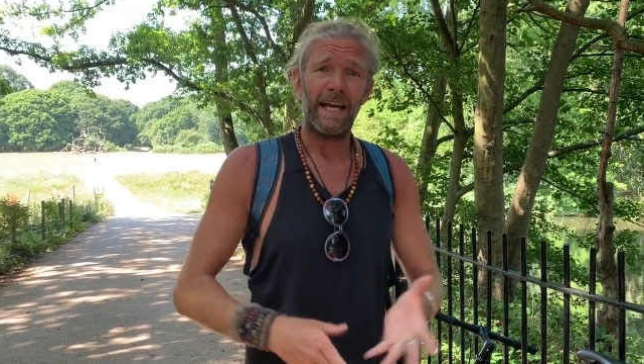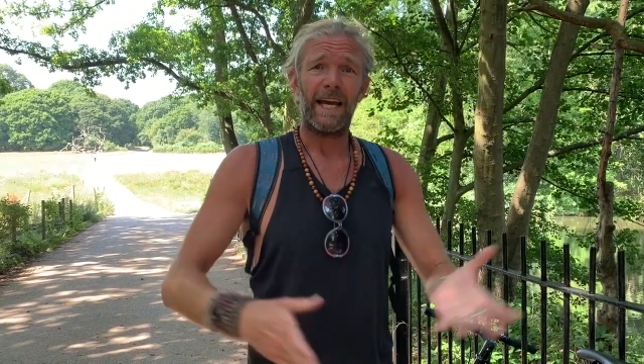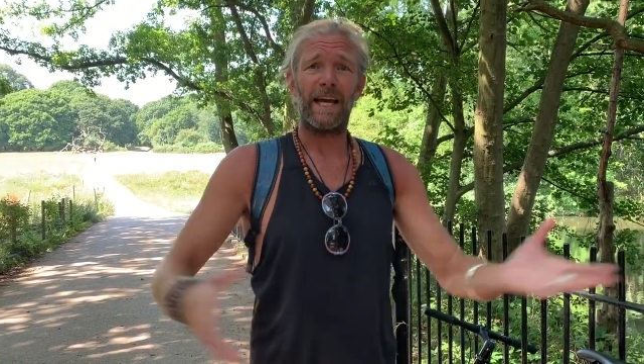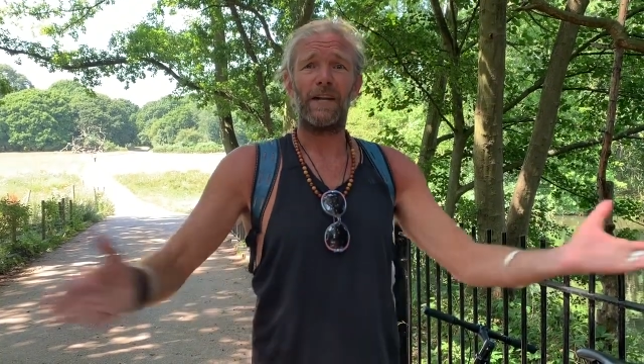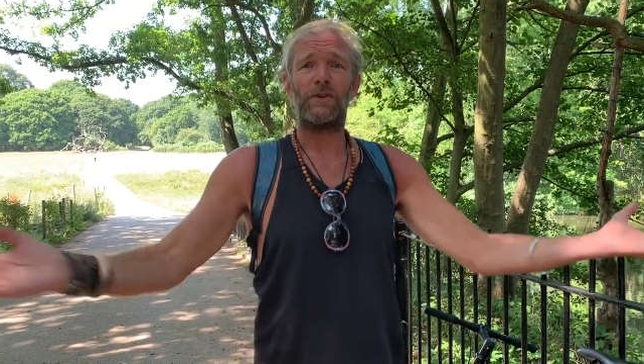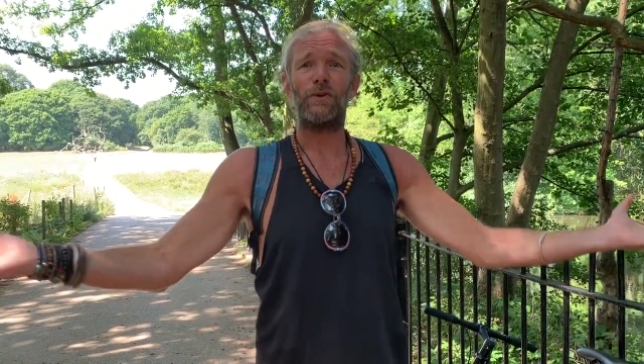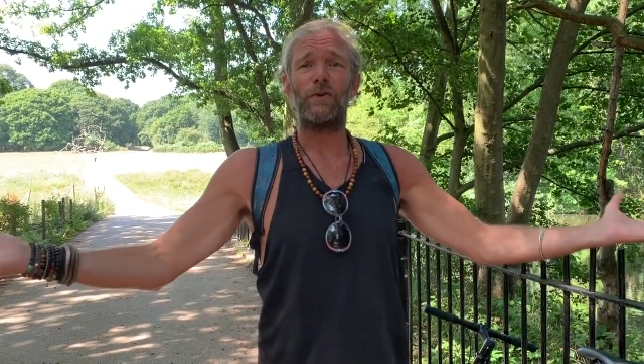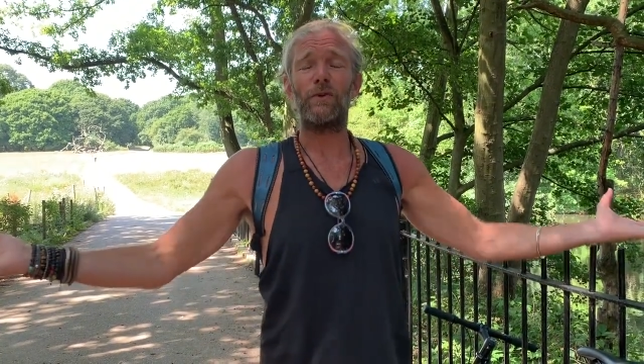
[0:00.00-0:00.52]

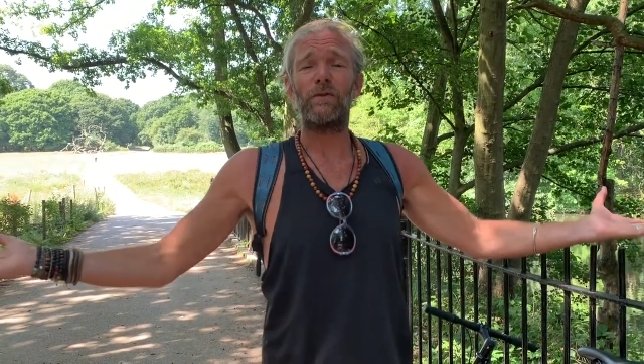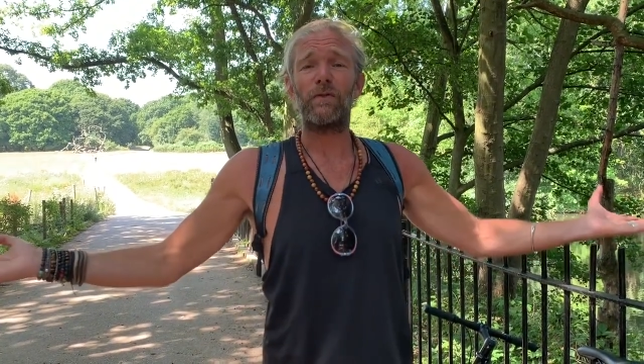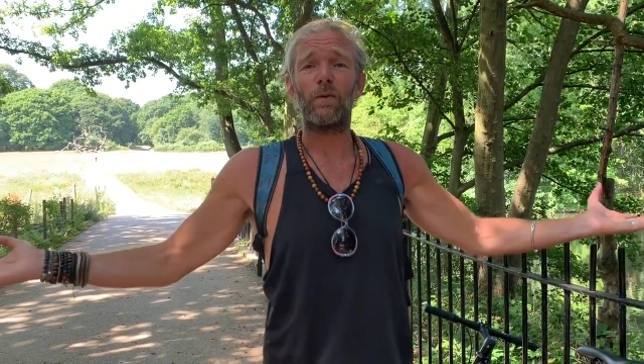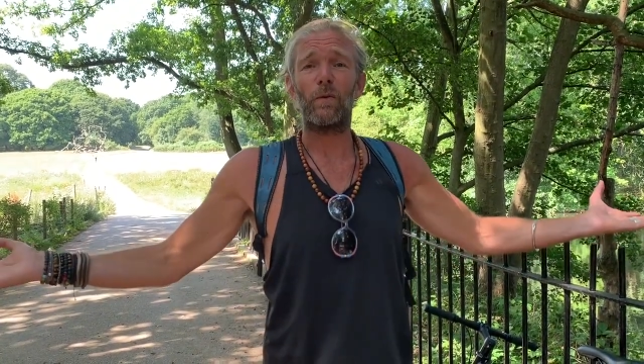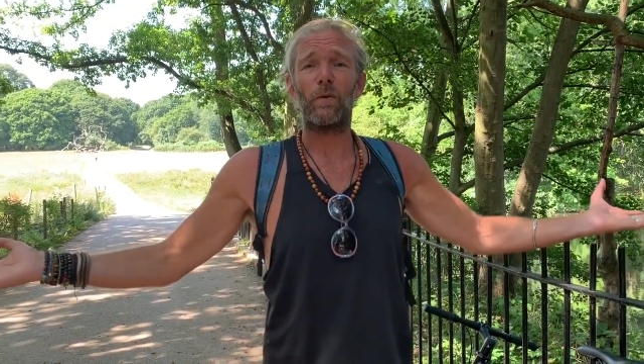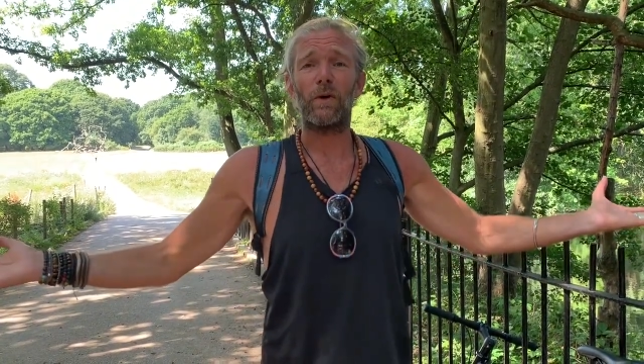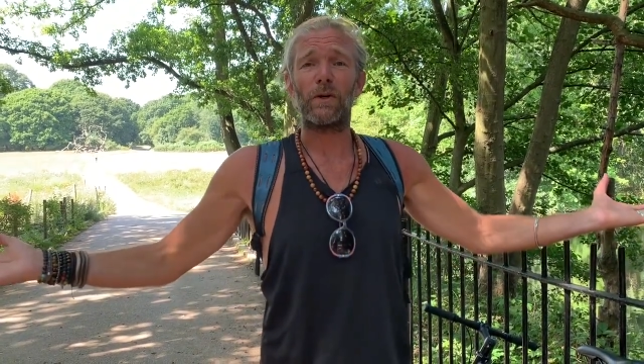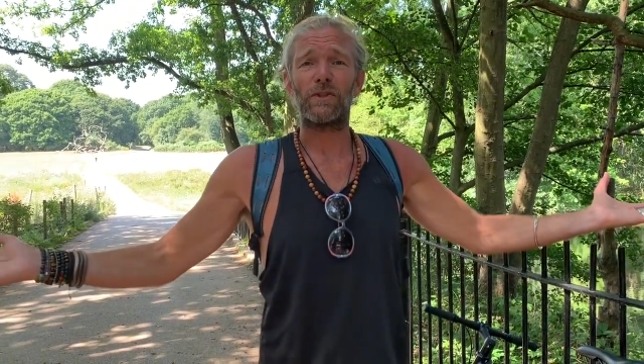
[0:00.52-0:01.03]
and you
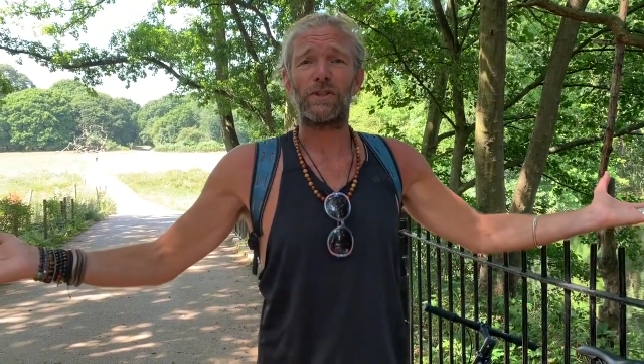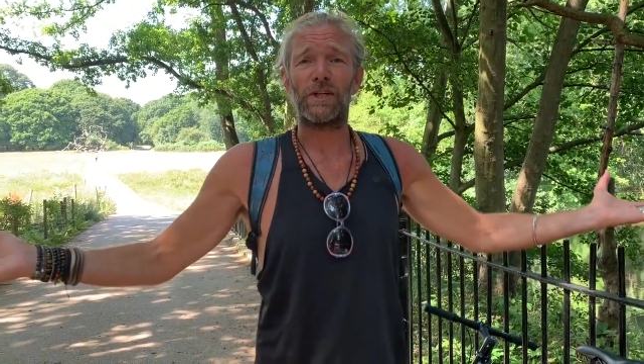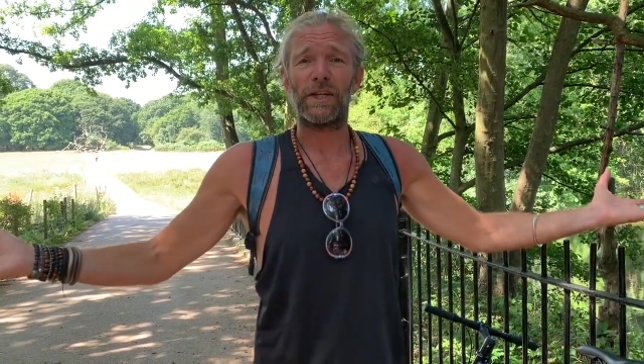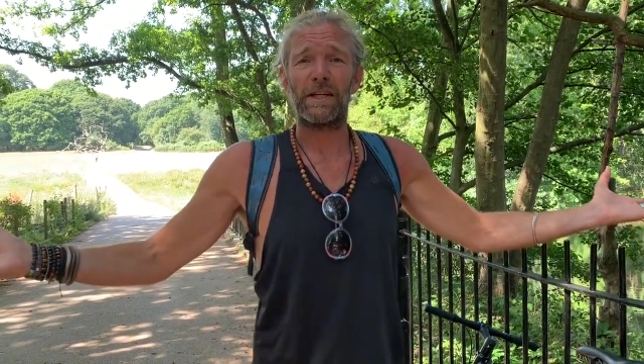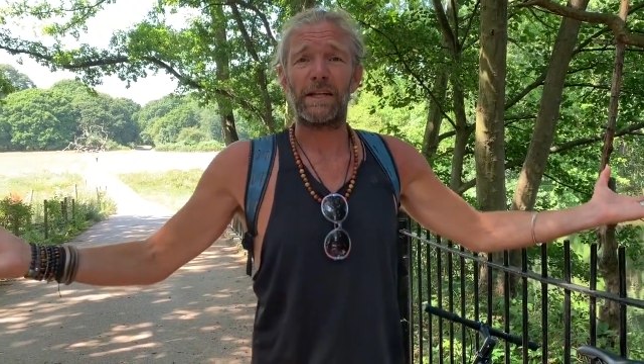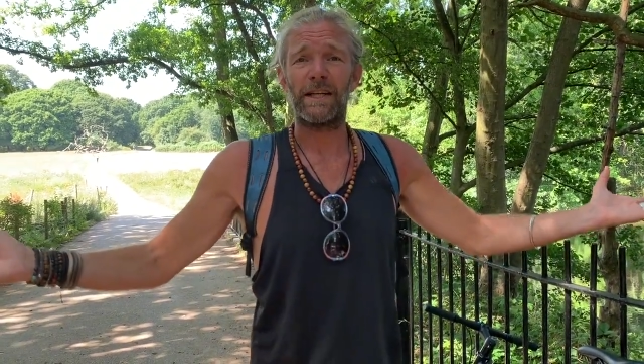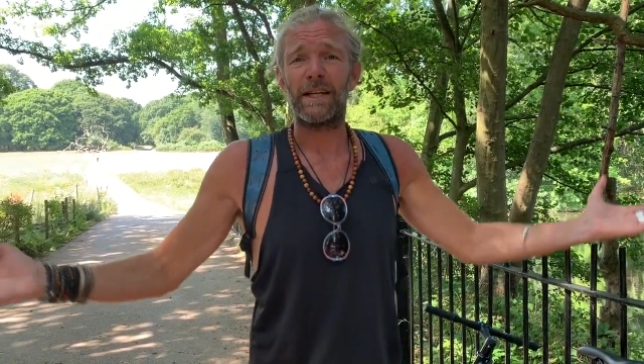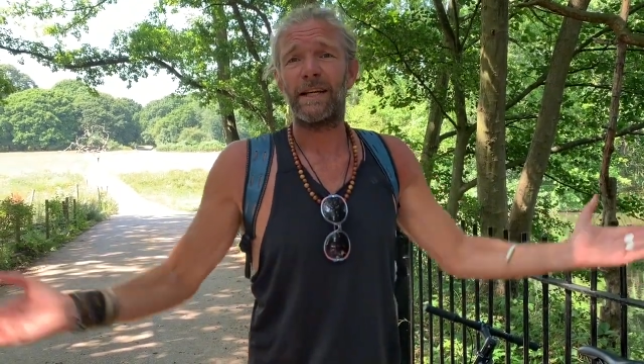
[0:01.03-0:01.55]
for
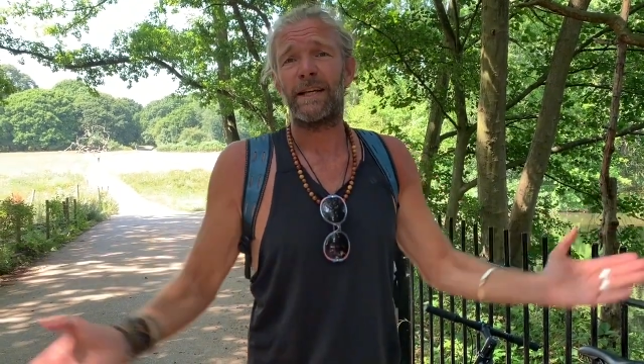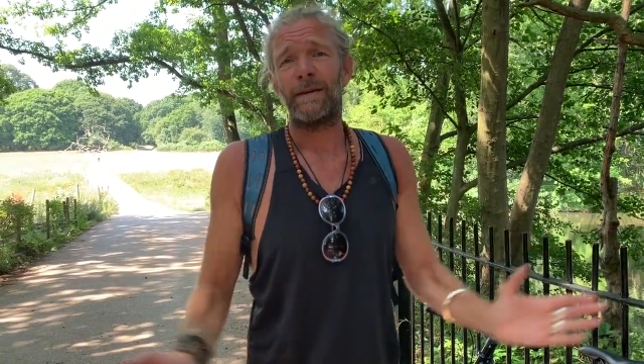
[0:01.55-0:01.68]
watching.